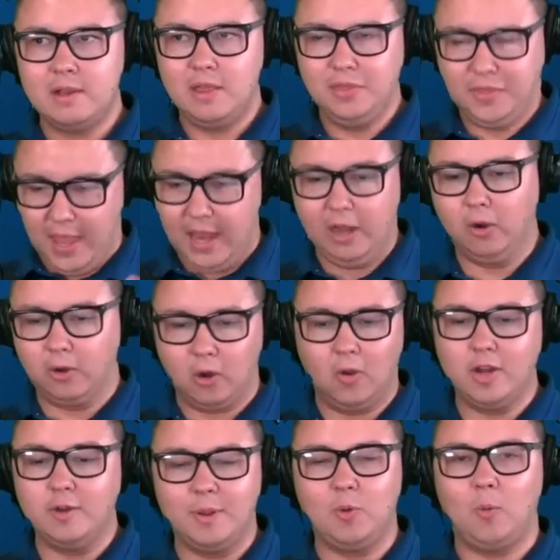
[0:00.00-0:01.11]
they are going
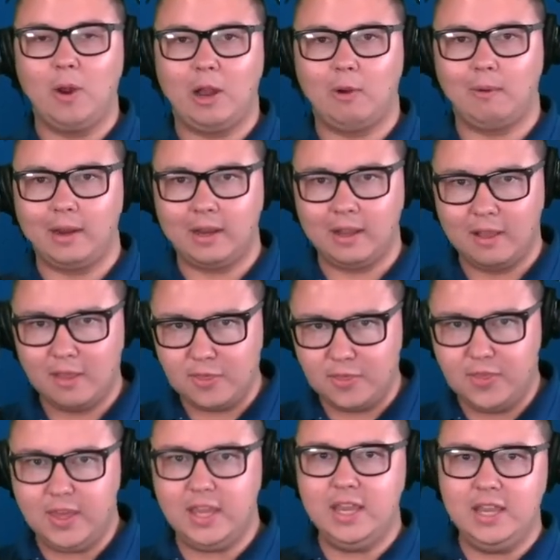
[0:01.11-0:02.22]
to be wearing
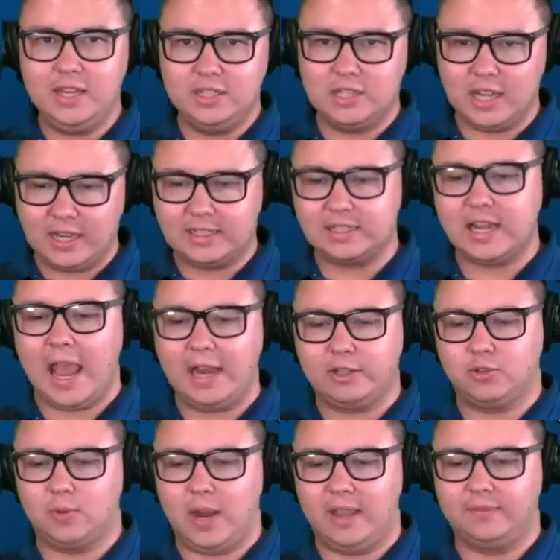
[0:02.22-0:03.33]
these exact
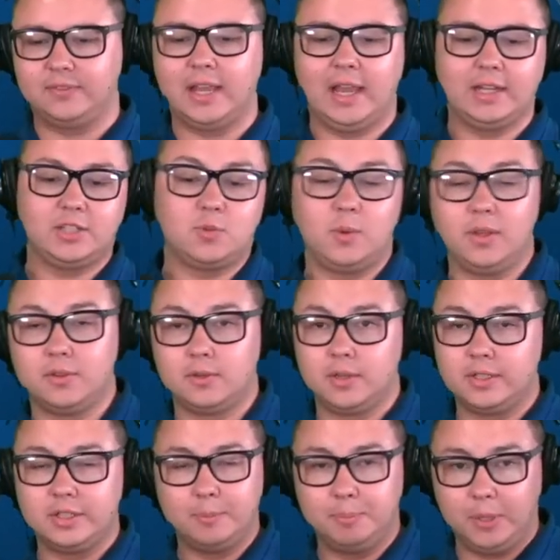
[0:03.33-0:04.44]
draft hats, whether
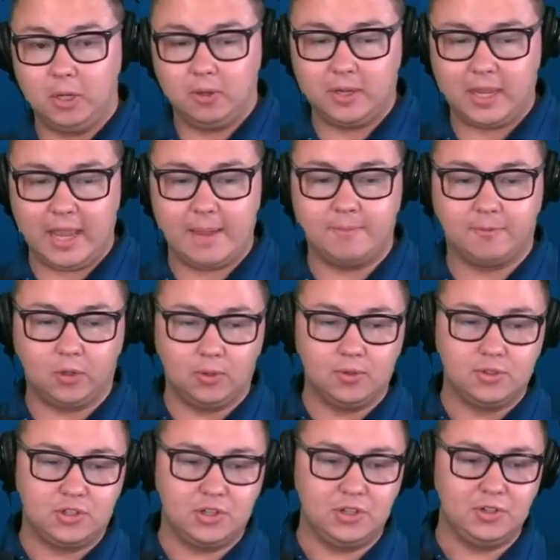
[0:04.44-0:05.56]
it's the ball cap
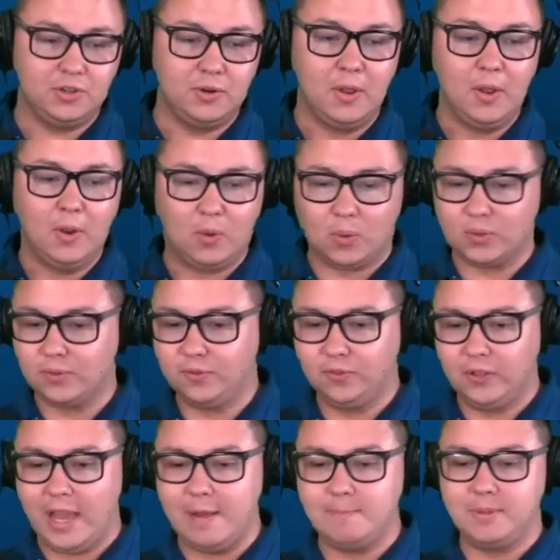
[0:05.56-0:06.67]
version or the
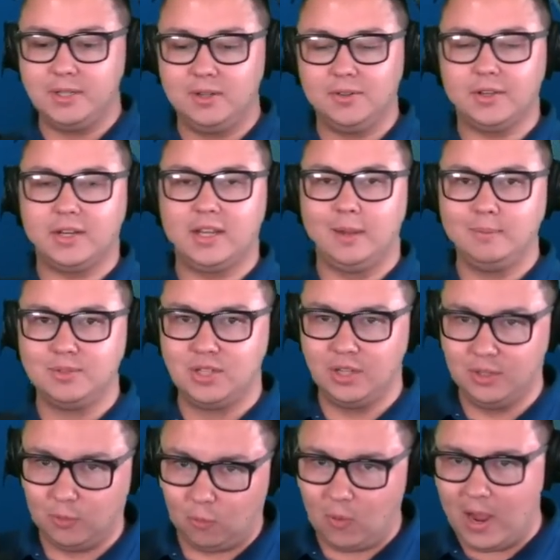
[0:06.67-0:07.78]
flat bill that comes in
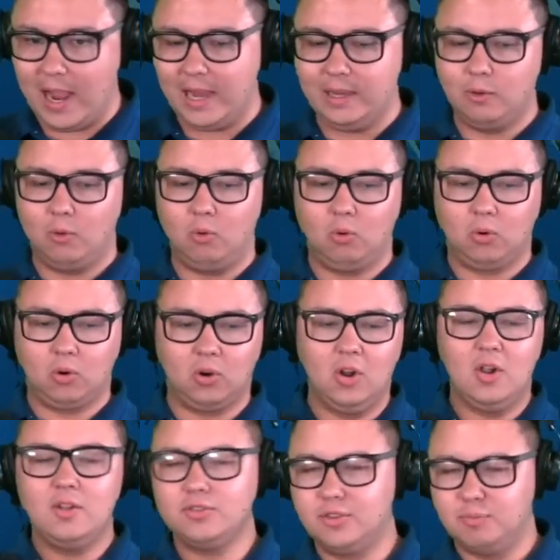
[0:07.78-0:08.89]
the white or
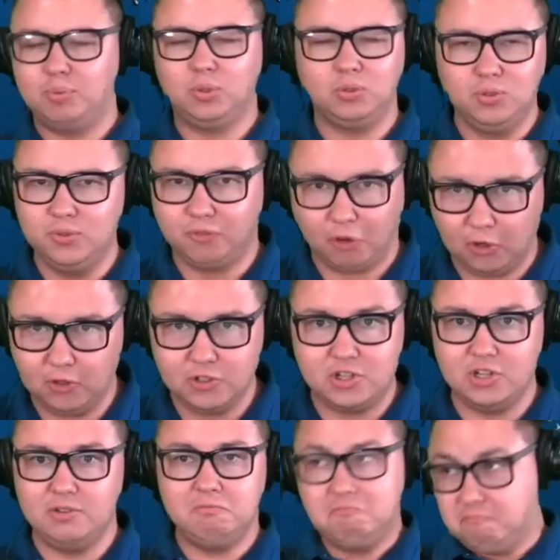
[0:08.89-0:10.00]
the blue
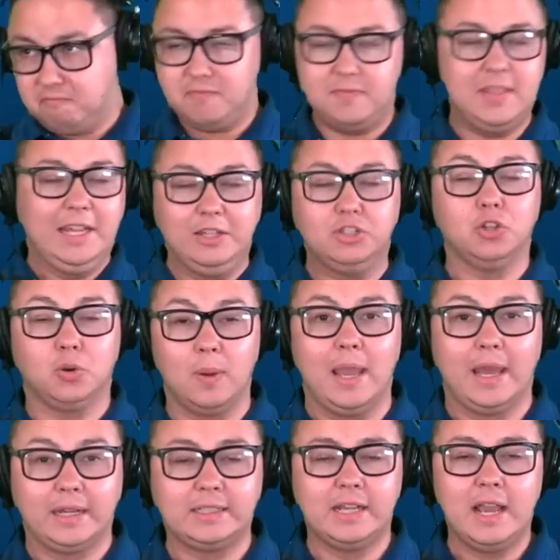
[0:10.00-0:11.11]
version. These are
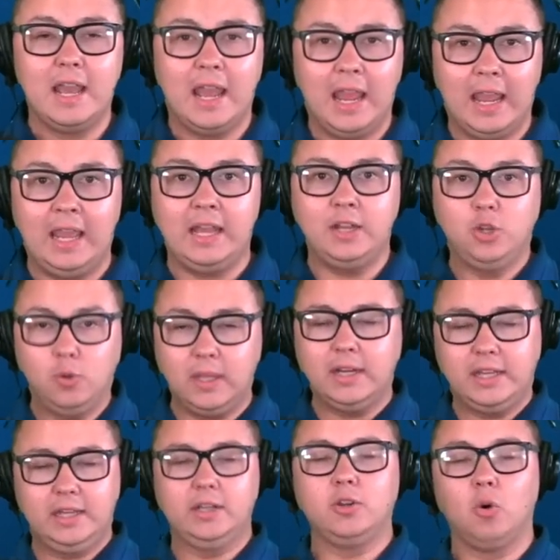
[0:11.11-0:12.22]
it. And you can
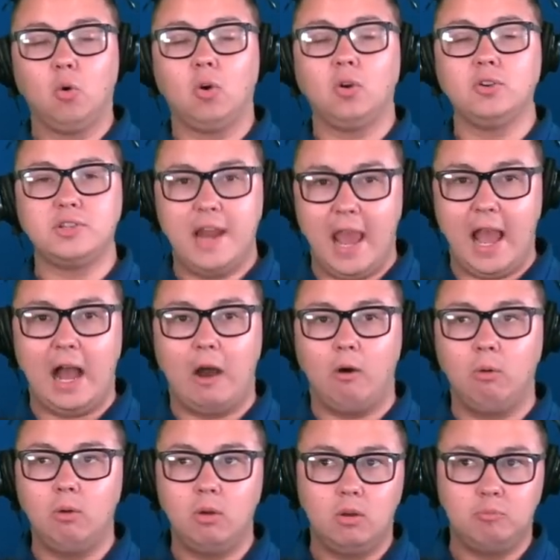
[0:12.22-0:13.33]
get yours
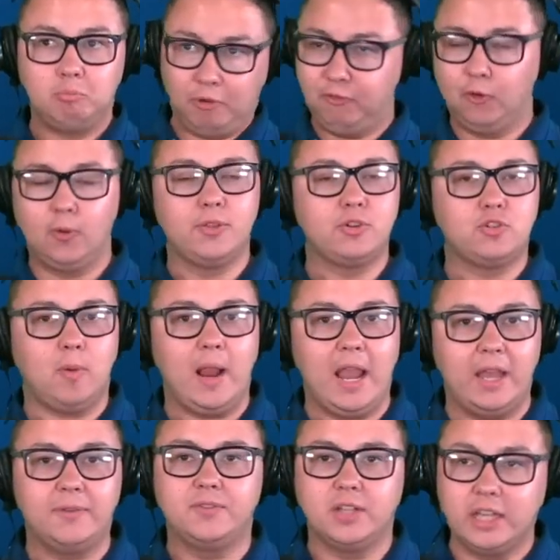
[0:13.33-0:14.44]
now before the
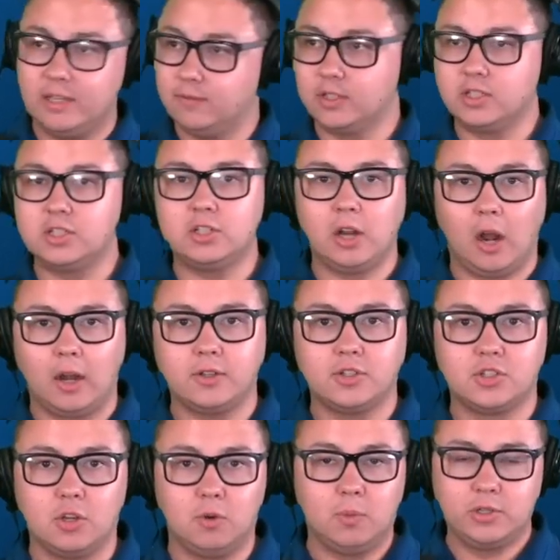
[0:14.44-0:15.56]
draft even starts. So when